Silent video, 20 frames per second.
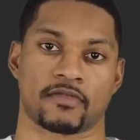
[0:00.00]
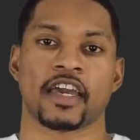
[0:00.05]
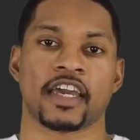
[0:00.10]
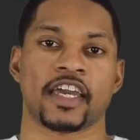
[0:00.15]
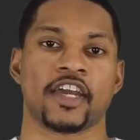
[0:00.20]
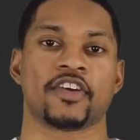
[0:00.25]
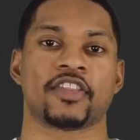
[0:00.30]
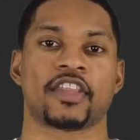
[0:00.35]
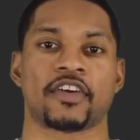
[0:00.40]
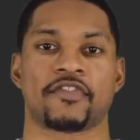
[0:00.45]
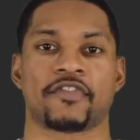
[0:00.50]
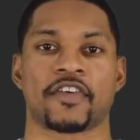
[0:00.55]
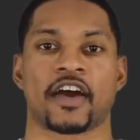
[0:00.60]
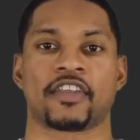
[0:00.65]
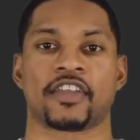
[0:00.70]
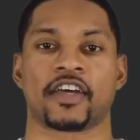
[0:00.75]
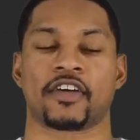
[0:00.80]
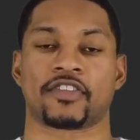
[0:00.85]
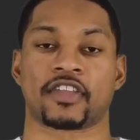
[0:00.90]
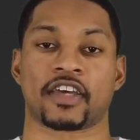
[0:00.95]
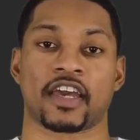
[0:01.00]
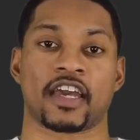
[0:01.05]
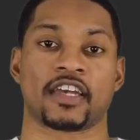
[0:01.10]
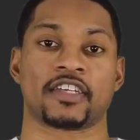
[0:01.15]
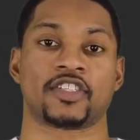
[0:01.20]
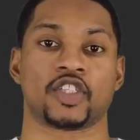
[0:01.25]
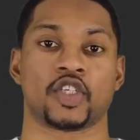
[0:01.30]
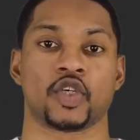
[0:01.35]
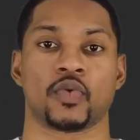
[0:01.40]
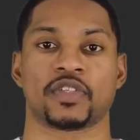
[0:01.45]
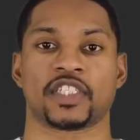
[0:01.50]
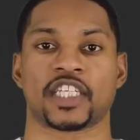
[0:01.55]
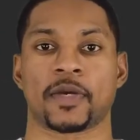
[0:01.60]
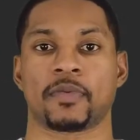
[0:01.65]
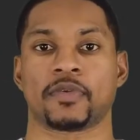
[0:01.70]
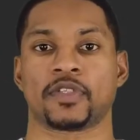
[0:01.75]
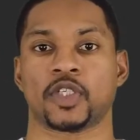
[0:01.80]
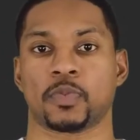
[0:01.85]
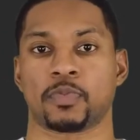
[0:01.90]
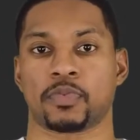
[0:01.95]
Here they found out that H2 was
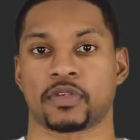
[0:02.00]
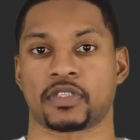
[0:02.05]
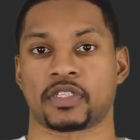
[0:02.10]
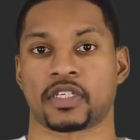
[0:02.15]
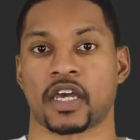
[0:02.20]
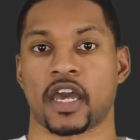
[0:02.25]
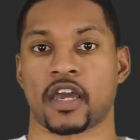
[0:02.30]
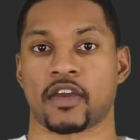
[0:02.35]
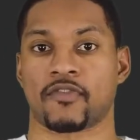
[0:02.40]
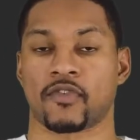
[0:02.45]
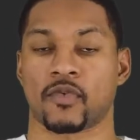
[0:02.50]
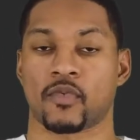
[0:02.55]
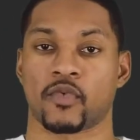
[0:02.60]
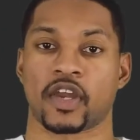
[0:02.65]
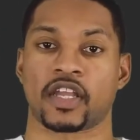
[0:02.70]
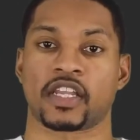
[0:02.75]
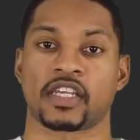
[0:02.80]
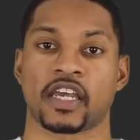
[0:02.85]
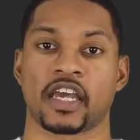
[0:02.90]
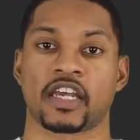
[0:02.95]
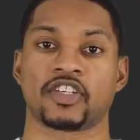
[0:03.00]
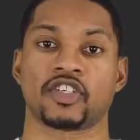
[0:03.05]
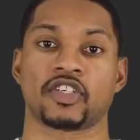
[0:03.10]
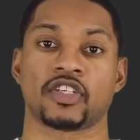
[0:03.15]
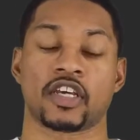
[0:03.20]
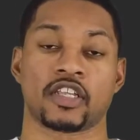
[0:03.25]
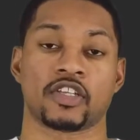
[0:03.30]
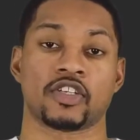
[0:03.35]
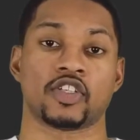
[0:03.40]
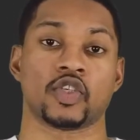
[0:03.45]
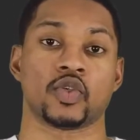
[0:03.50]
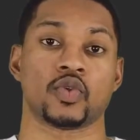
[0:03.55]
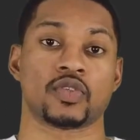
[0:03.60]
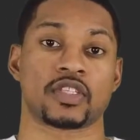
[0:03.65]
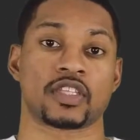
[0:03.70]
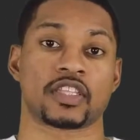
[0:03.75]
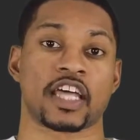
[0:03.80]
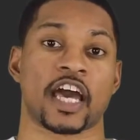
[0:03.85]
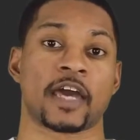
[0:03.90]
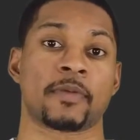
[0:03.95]
able to protect from
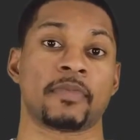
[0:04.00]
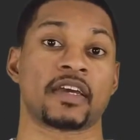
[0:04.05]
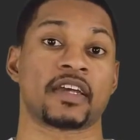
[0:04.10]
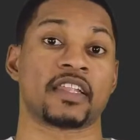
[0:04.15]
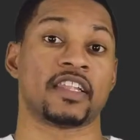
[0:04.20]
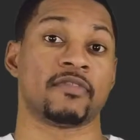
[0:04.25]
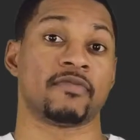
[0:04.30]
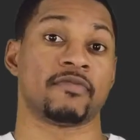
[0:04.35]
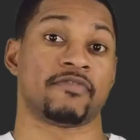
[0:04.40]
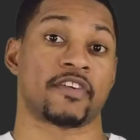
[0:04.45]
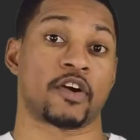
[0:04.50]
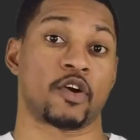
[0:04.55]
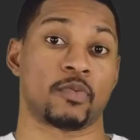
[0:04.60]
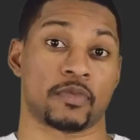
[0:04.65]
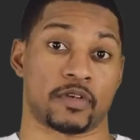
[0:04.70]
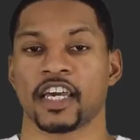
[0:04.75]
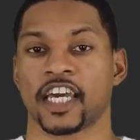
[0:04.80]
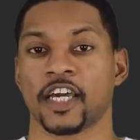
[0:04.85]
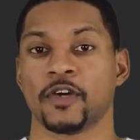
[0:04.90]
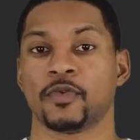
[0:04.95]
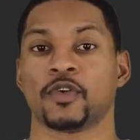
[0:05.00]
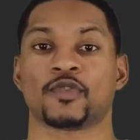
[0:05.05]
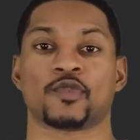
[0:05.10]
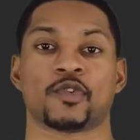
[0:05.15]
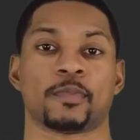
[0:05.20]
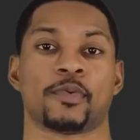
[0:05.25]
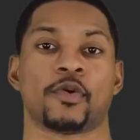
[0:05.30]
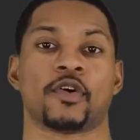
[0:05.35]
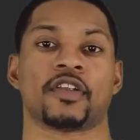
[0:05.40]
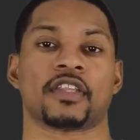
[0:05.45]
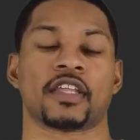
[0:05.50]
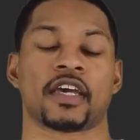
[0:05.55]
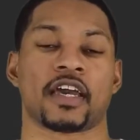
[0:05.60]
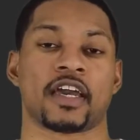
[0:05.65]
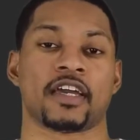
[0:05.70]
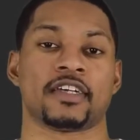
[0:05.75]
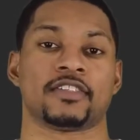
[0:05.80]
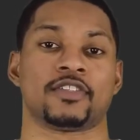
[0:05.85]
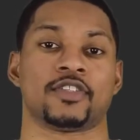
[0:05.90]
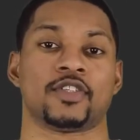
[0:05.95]
radiation-induced thymic lymphoma. It was reported that
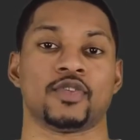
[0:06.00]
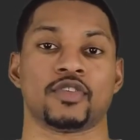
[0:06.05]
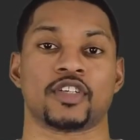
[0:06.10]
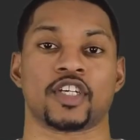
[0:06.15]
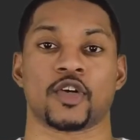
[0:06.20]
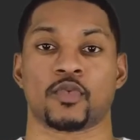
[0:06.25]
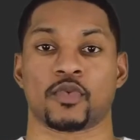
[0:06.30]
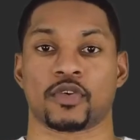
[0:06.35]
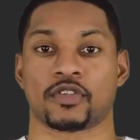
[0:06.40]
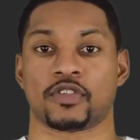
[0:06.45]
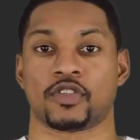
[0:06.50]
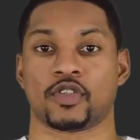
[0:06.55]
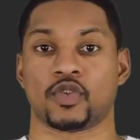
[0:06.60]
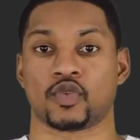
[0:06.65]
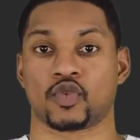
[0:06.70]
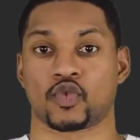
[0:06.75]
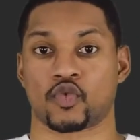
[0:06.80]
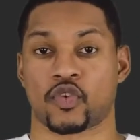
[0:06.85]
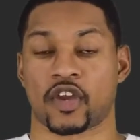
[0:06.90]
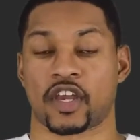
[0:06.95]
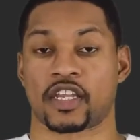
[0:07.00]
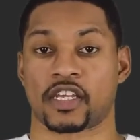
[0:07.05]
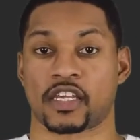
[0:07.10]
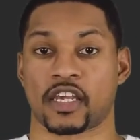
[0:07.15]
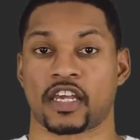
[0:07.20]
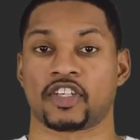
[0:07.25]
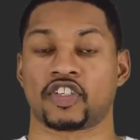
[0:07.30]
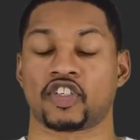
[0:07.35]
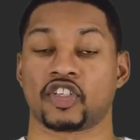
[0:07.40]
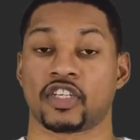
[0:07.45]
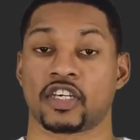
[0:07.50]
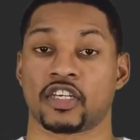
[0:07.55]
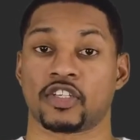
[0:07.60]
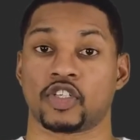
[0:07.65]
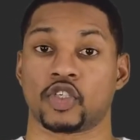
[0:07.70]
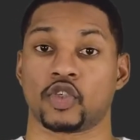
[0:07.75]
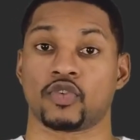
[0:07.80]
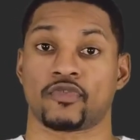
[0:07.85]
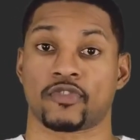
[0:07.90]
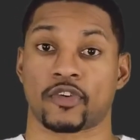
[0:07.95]
H2 could reduce
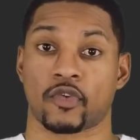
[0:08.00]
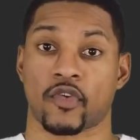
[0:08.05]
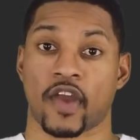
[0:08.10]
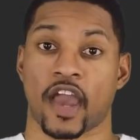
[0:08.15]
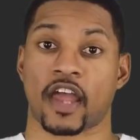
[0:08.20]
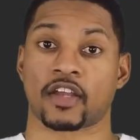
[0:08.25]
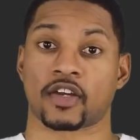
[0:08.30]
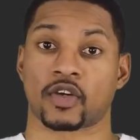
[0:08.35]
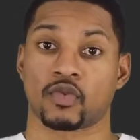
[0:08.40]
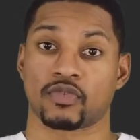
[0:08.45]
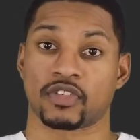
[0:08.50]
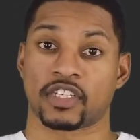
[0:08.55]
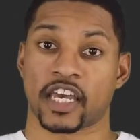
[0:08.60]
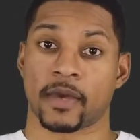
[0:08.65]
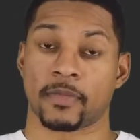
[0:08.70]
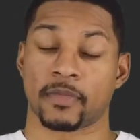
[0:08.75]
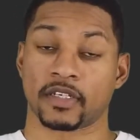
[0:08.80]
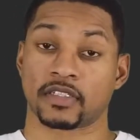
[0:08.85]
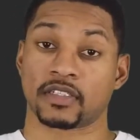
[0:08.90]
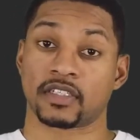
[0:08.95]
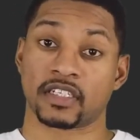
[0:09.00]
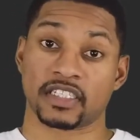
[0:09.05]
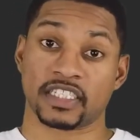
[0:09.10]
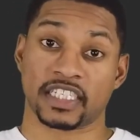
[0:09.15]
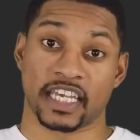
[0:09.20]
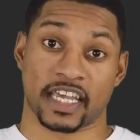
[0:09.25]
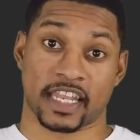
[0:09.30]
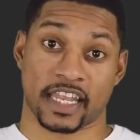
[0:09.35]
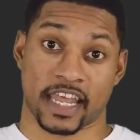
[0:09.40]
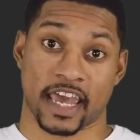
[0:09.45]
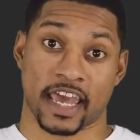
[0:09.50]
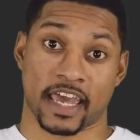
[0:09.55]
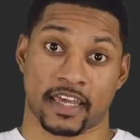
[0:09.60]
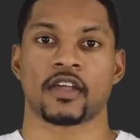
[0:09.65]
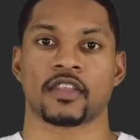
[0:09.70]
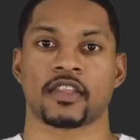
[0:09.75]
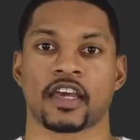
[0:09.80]
radiation-induced free radical damage to DNA.